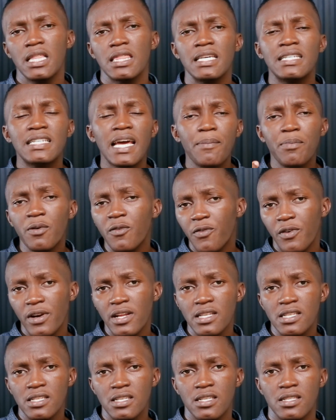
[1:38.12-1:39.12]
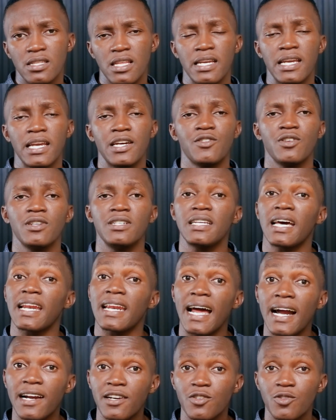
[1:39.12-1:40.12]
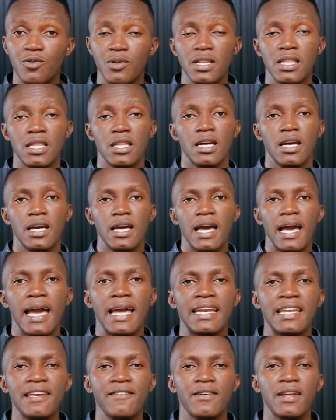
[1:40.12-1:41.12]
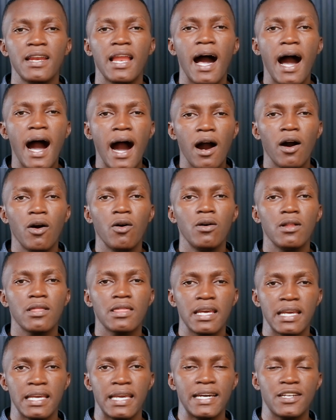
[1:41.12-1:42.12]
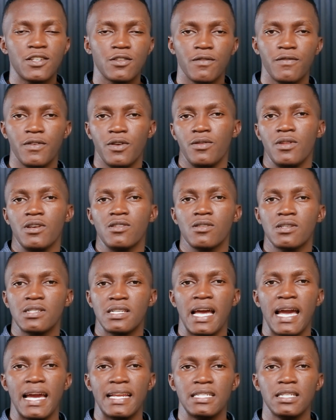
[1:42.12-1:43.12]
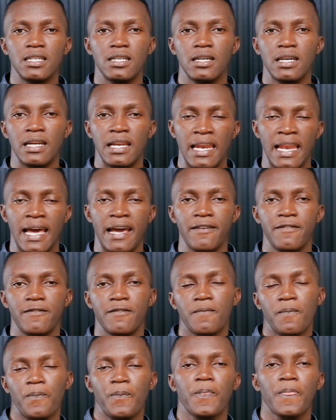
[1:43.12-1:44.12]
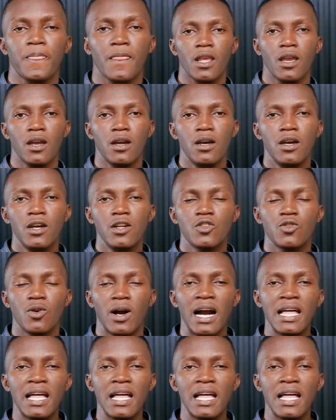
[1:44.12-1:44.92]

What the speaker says: the type of friends they get to interact with, and even how they get to view the society life. To